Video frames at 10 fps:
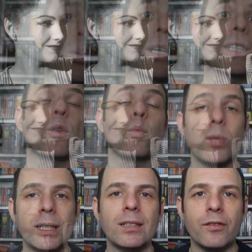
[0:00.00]
who has a
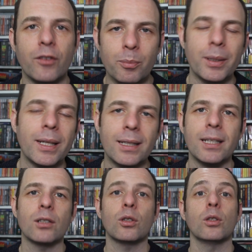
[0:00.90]
reason for being
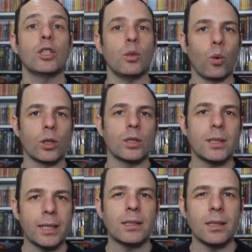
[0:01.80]
there. She wants
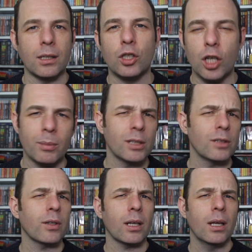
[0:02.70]
to get to the Germans
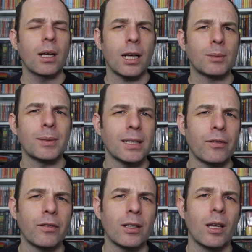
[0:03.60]
for a, a
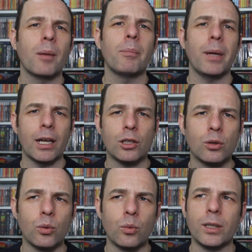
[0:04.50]
specific
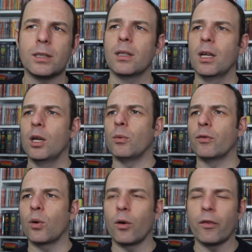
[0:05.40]
personal reason.
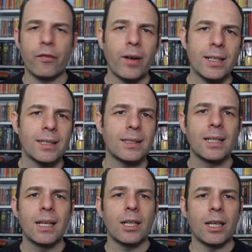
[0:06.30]
We've got Farid,
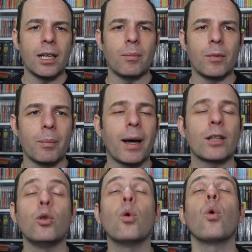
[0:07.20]
um, the
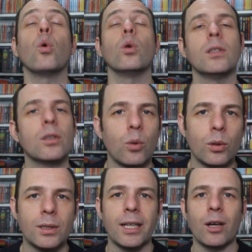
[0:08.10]
man who owns the
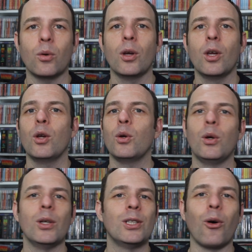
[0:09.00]
hotel,
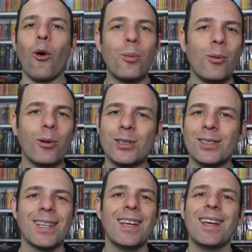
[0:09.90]
who's
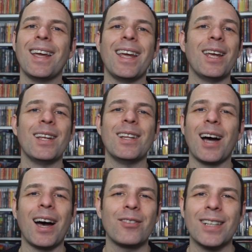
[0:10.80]
almost uh,
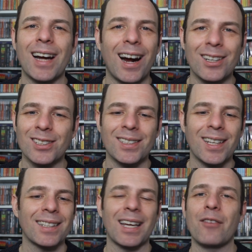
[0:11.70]
having a heart
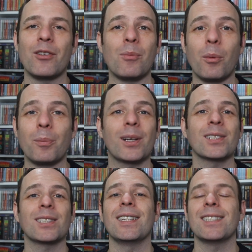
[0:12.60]
attack at every moment
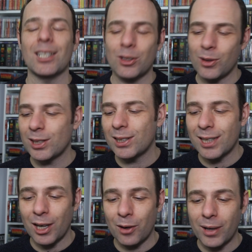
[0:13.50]
because of the situations
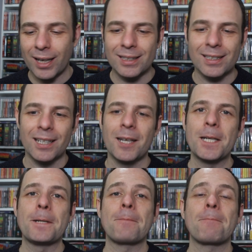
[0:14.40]
that arise.
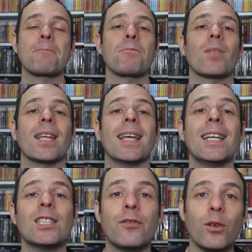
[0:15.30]

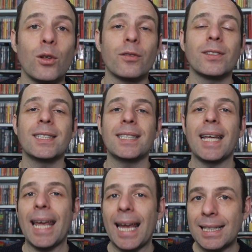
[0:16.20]
It's full of
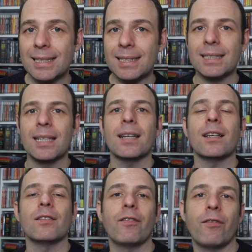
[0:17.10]
tense
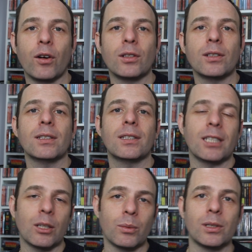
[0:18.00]
and fun
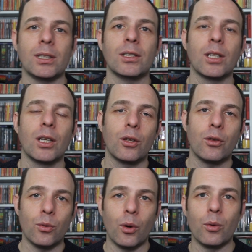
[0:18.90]
sequences
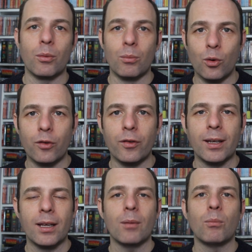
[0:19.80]
throughout the
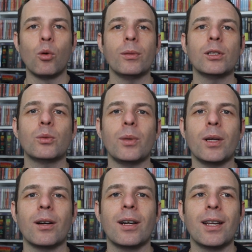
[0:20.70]
movie. Moments
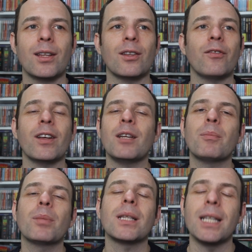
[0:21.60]
where they're very
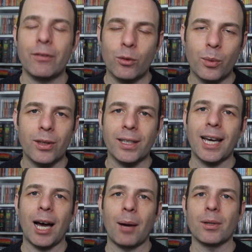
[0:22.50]
playful with the
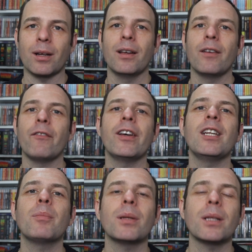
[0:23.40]
camera,
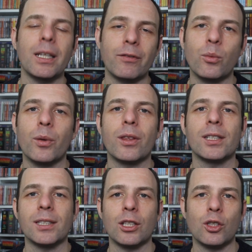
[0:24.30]
very playful with the
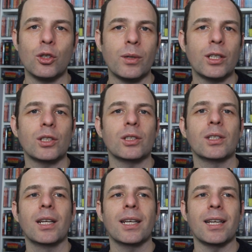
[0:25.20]
situation
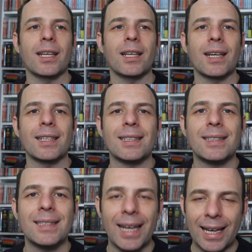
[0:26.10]
uh, and the
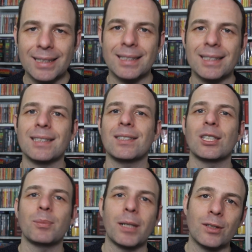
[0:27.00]
tense and
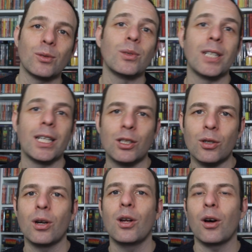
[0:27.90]
suspenseful
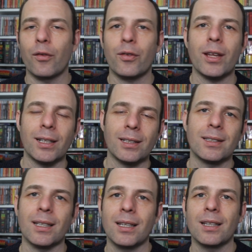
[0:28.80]
nature of things
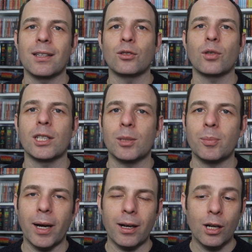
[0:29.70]
that, that
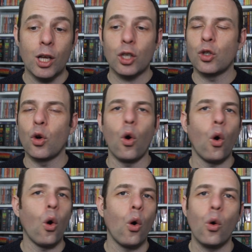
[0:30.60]
transpire. You
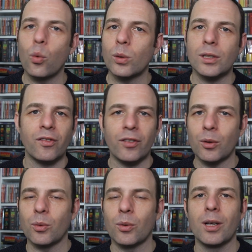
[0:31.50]
always
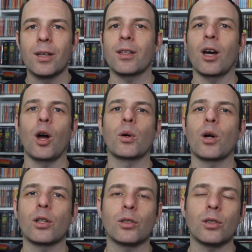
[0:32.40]
feel that
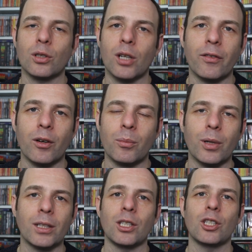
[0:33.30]
our undercover
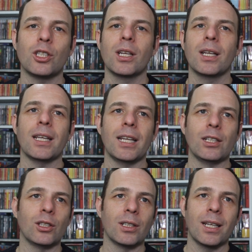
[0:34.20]
British
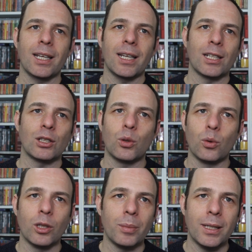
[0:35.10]
agent is
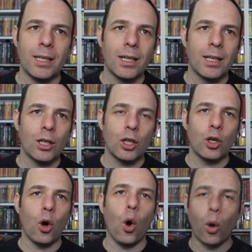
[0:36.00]
going to be
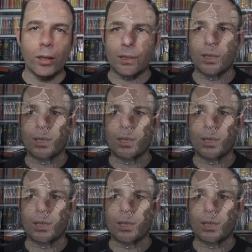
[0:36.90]
caught